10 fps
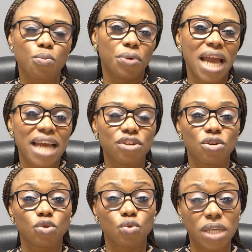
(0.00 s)
planned
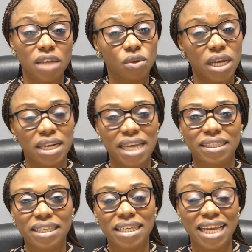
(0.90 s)
your
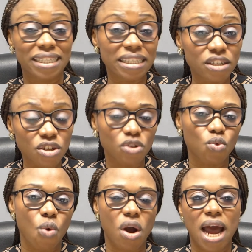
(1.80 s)
2019 that did not
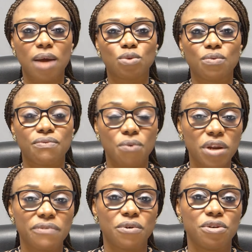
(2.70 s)
work out
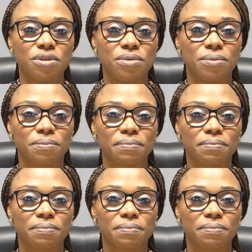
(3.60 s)
fully for you,